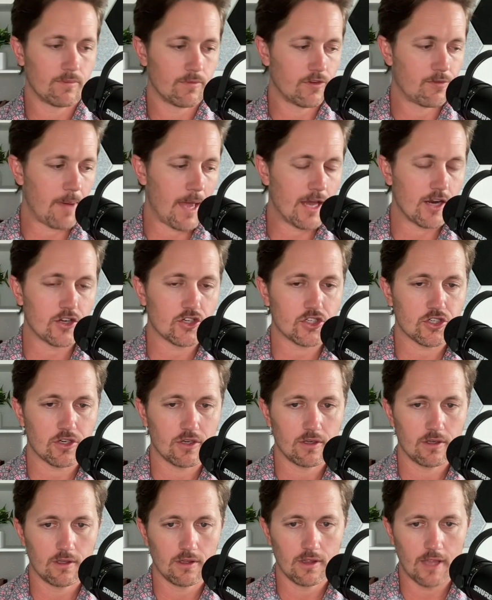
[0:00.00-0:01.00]
Spanish
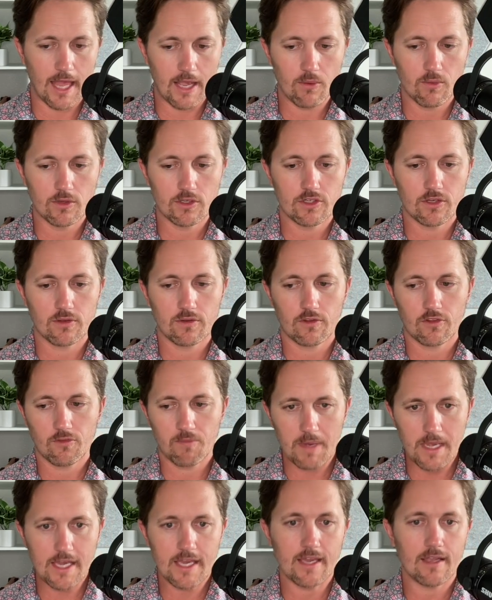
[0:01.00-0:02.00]
language
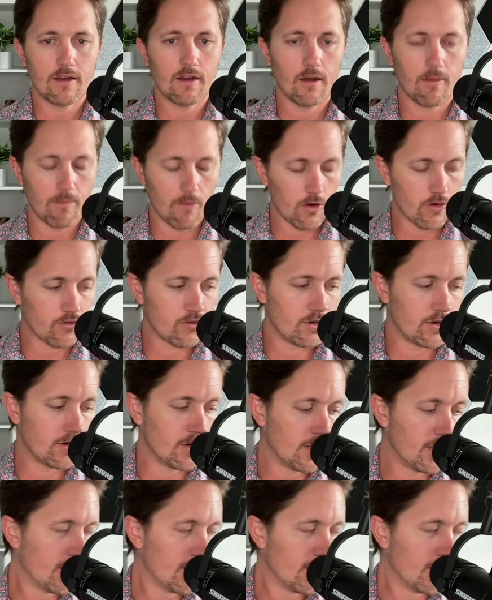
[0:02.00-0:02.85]
speaking immersion,